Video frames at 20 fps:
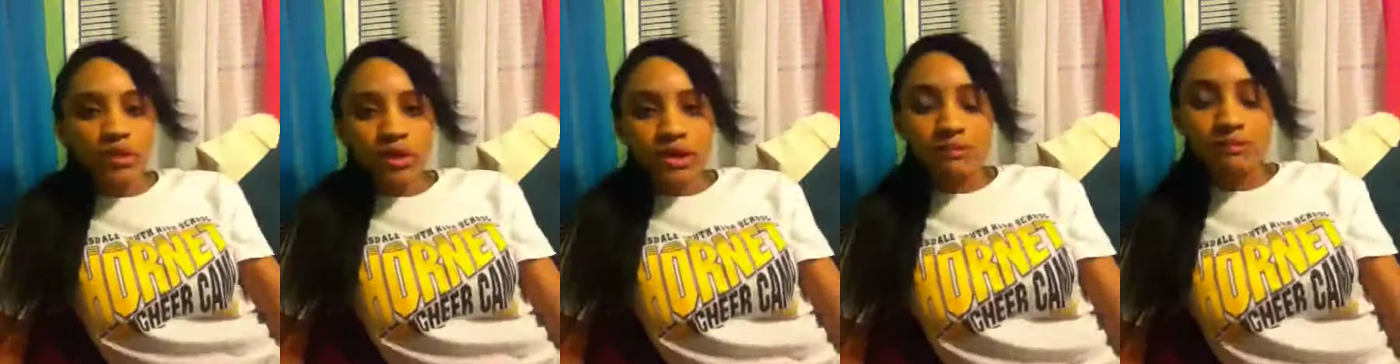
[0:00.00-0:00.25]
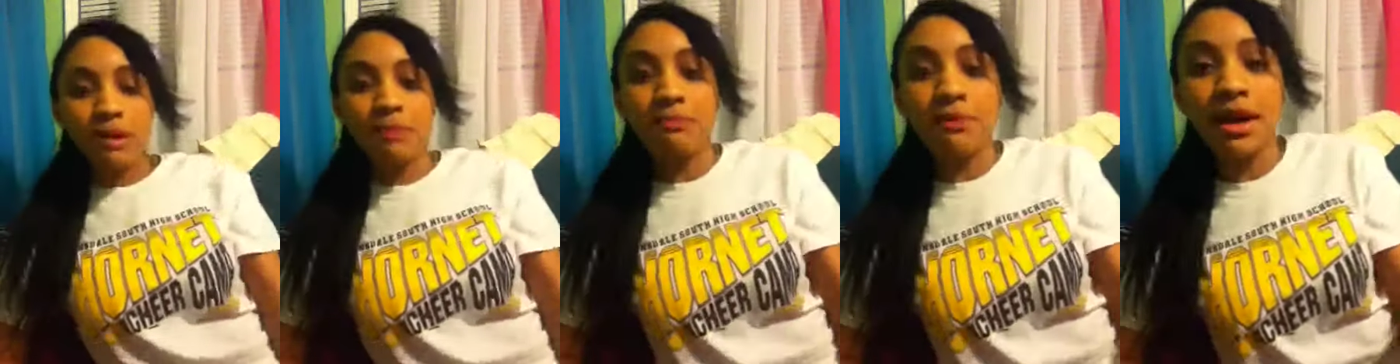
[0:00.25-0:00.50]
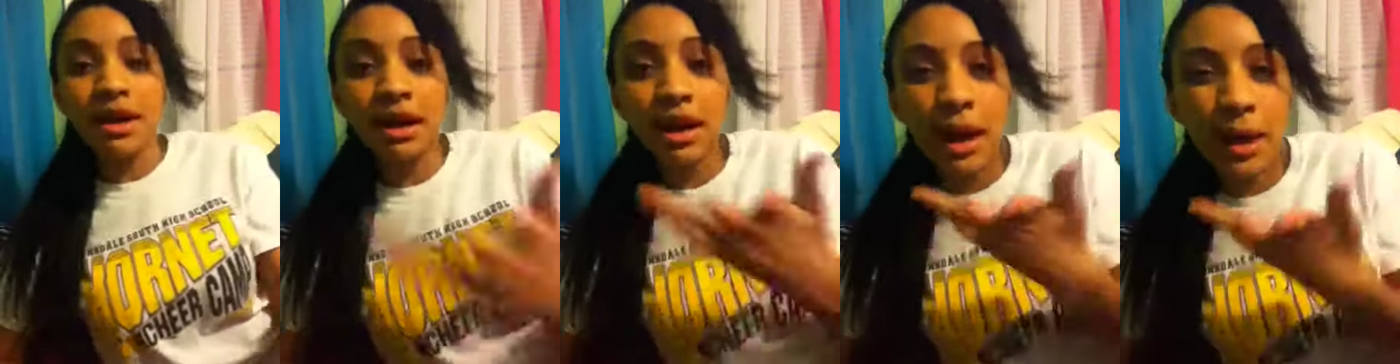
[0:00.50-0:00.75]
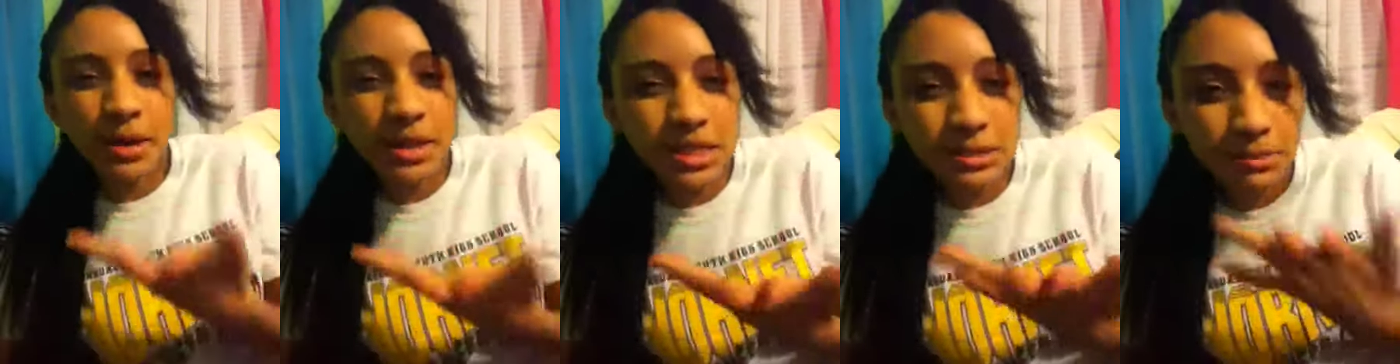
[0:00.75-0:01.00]
is my
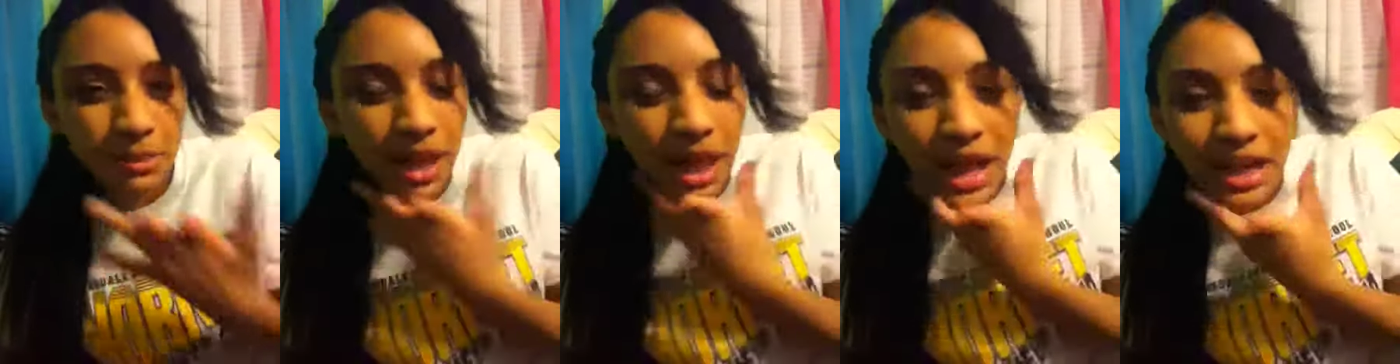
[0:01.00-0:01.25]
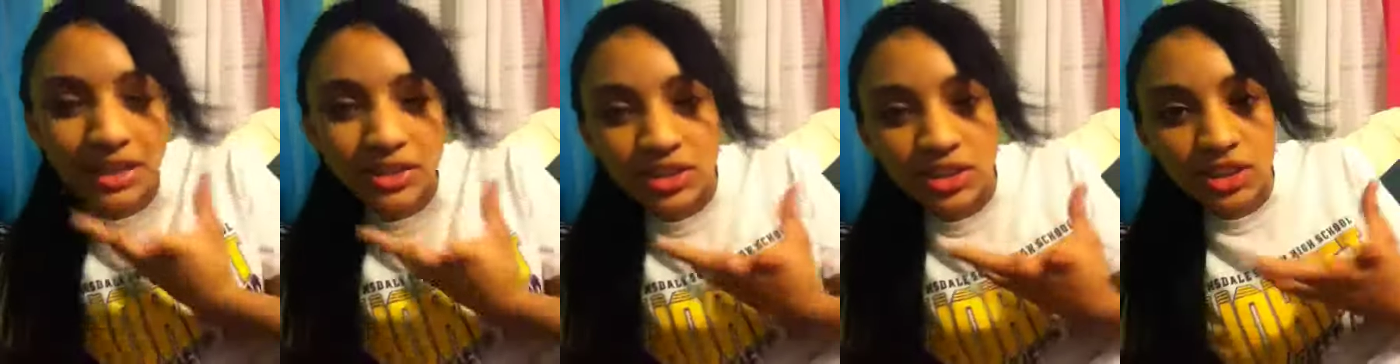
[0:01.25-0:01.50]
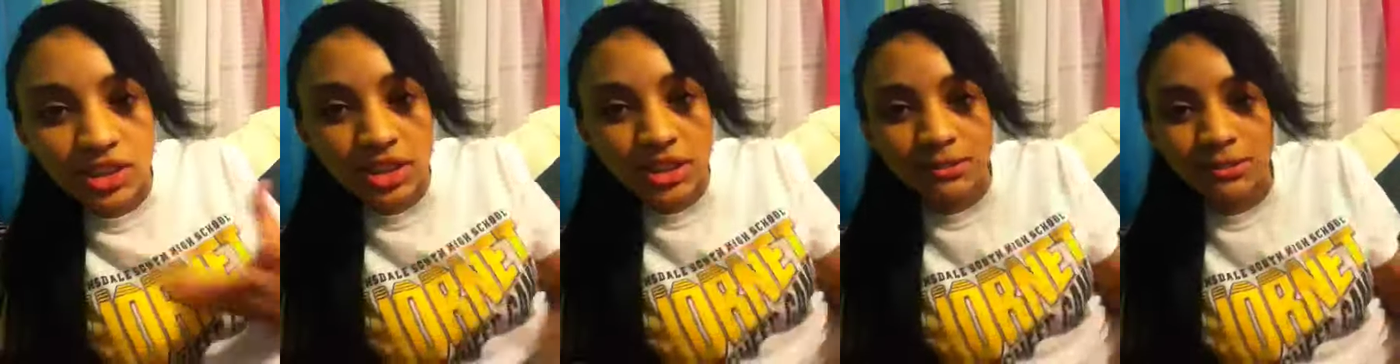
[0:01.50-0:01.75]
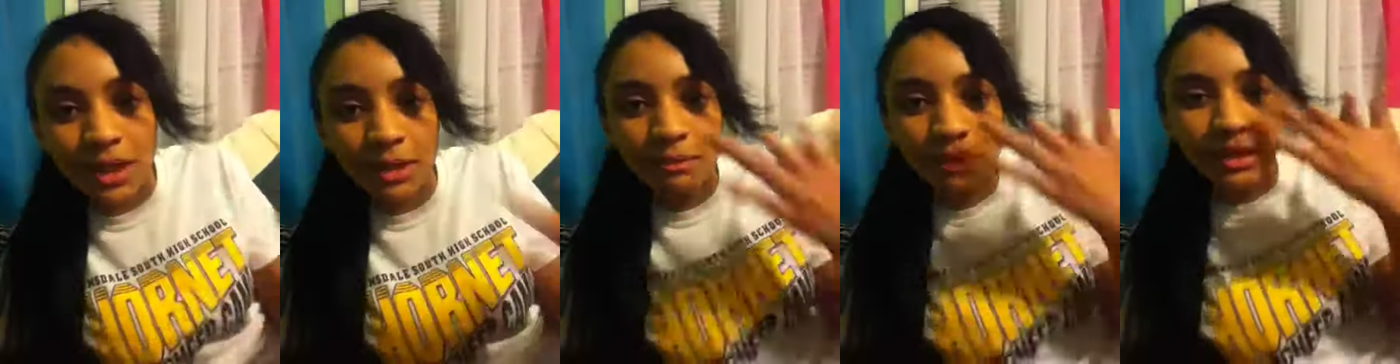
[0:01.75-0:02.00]
makeup splotchy?
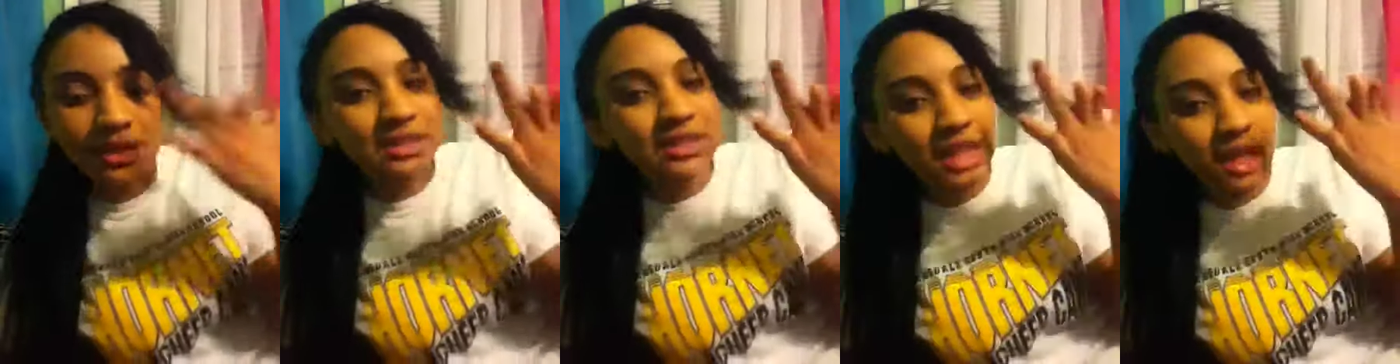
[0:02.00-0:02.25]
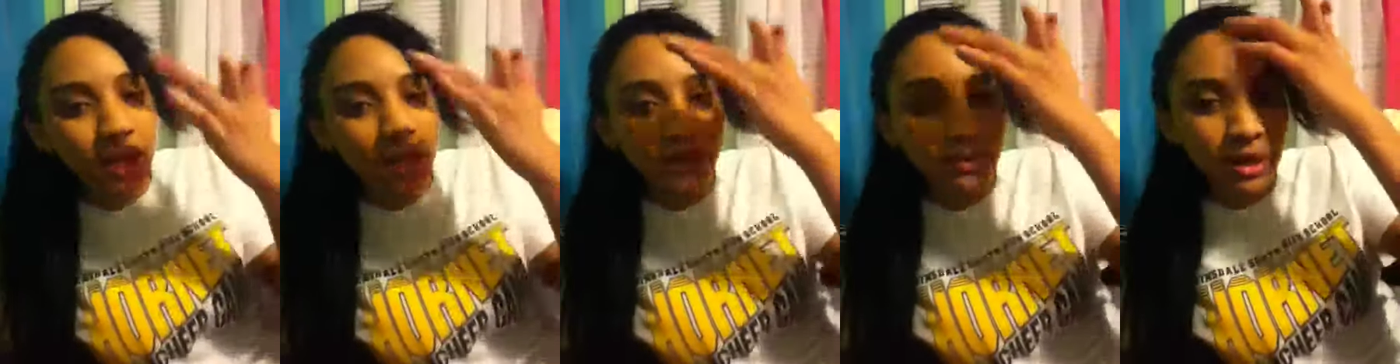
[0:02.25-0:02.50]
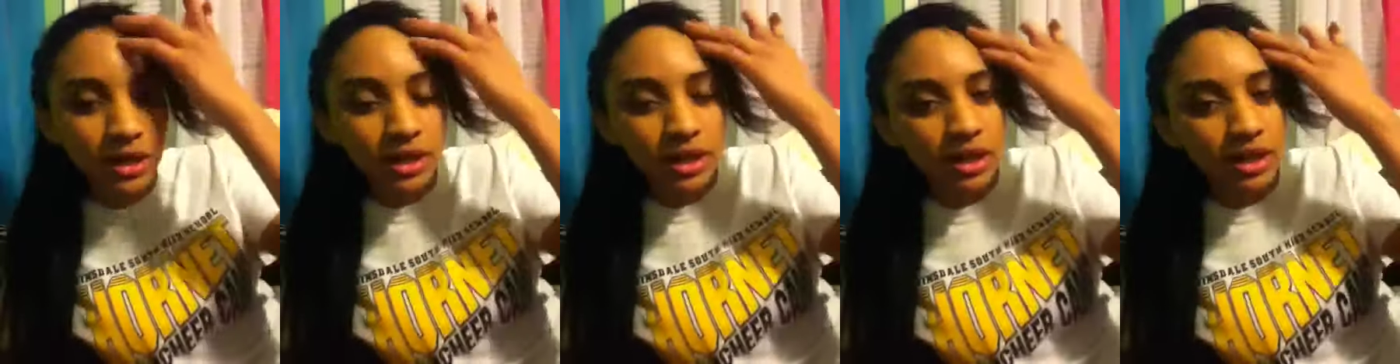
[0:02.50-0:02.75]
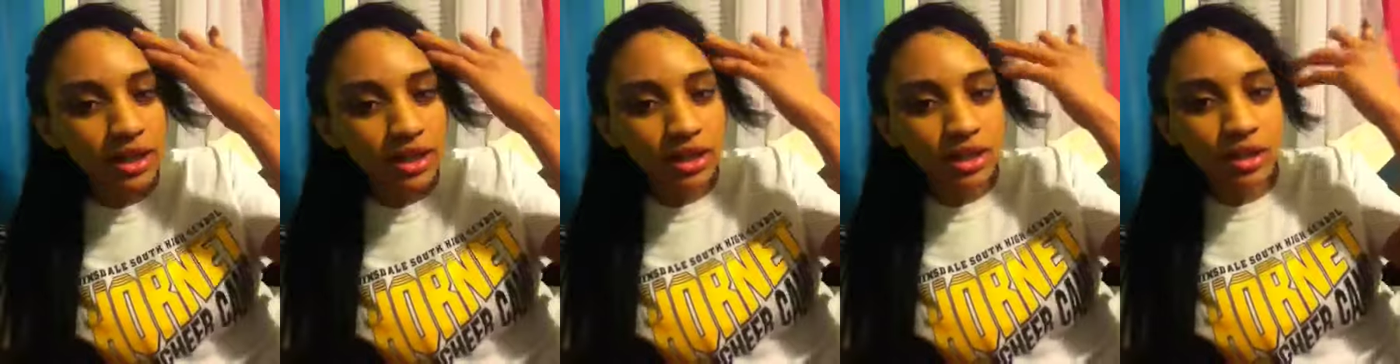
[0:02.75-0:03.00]
Is my mascara
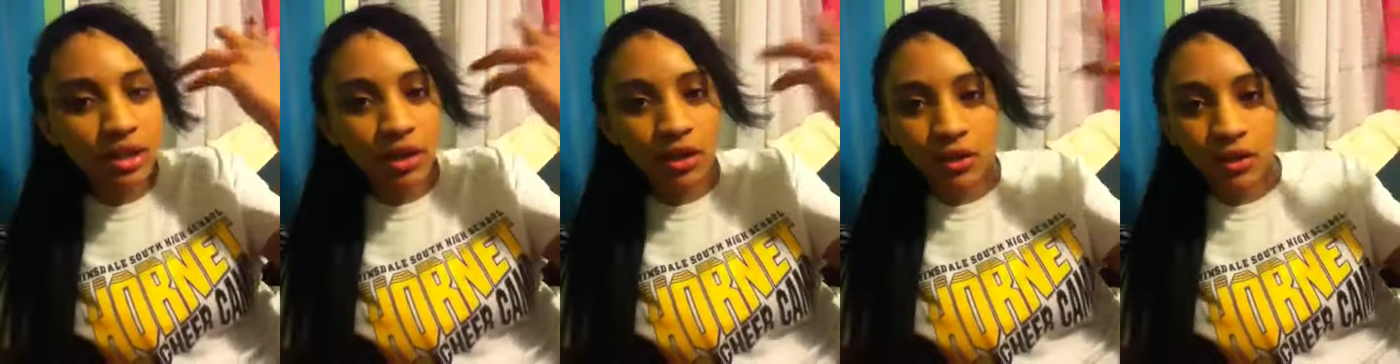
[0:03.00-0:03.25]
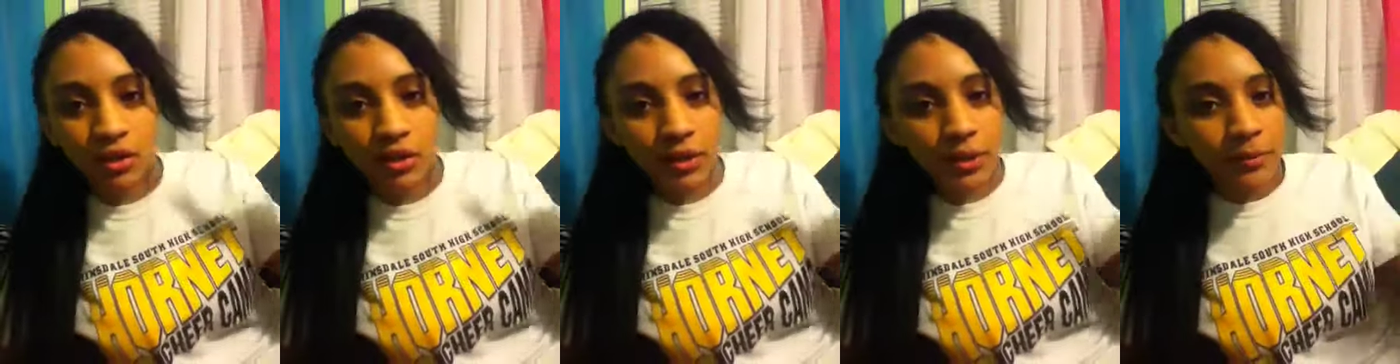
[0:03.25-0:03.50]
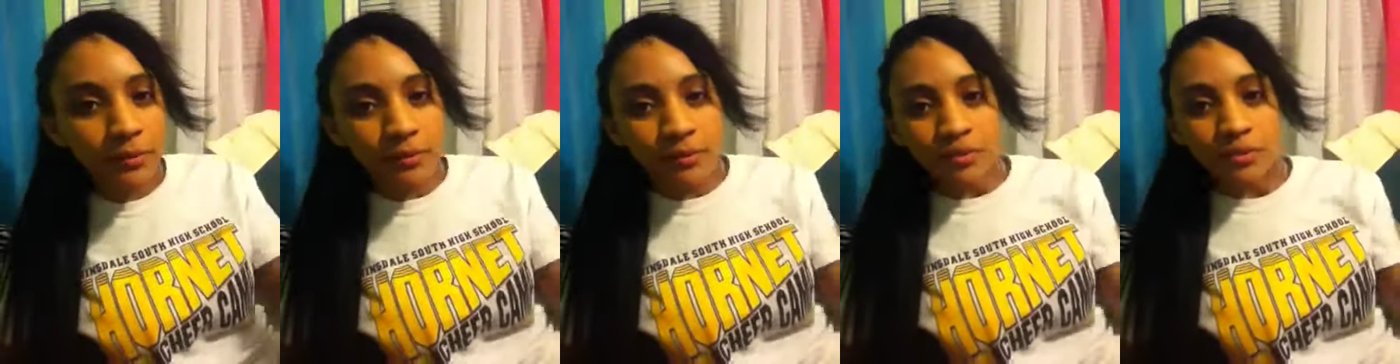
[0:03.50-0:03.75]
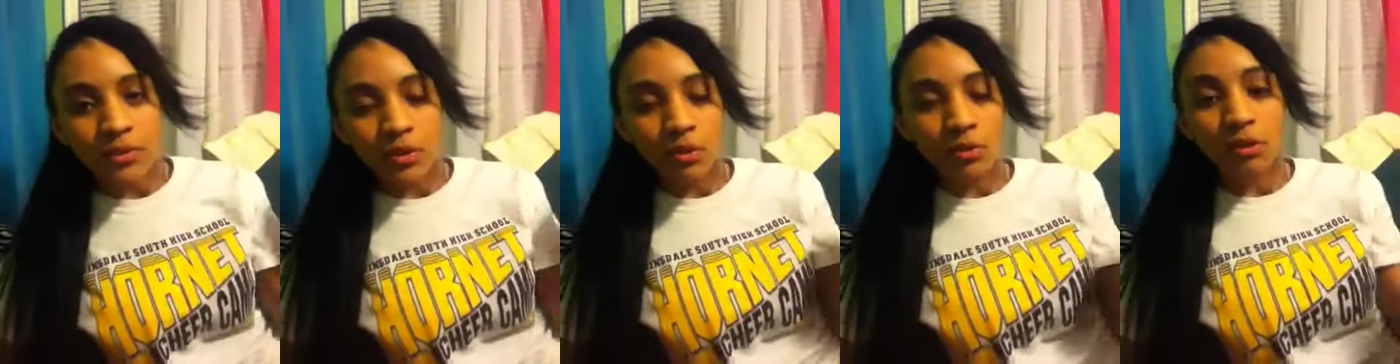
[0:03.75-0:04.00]
running? You know,
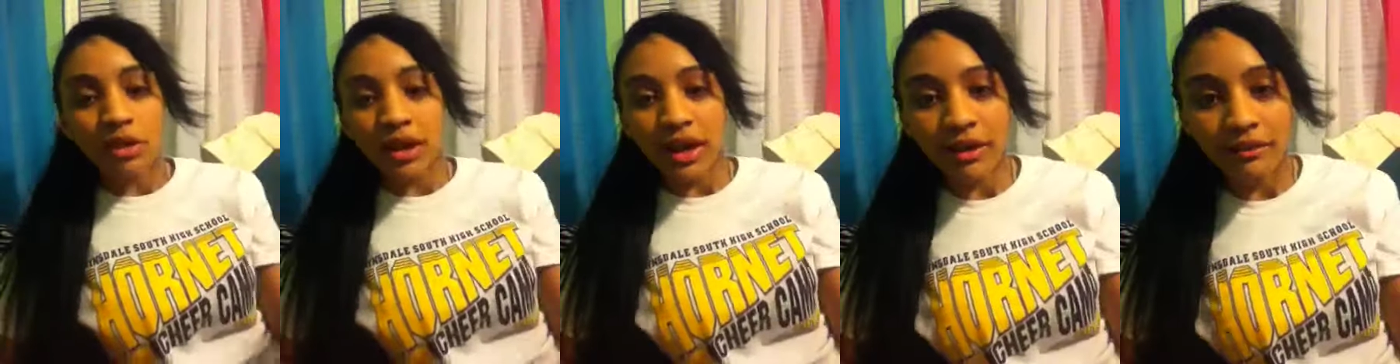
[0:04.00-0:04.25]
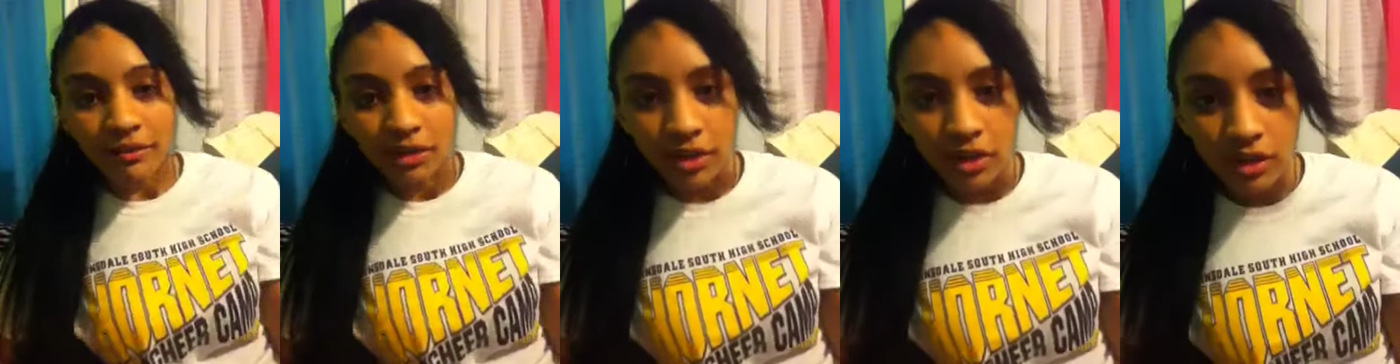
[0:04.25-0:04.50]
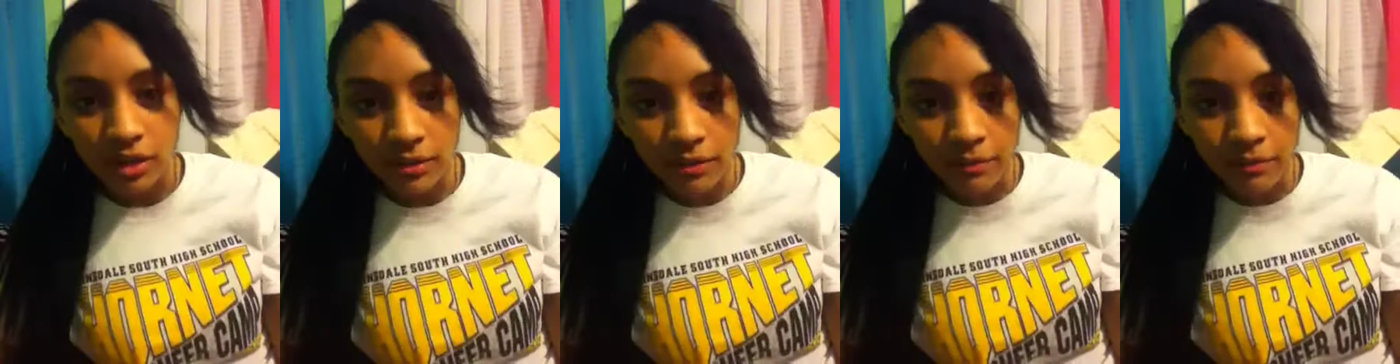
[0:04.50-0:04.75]
whatever.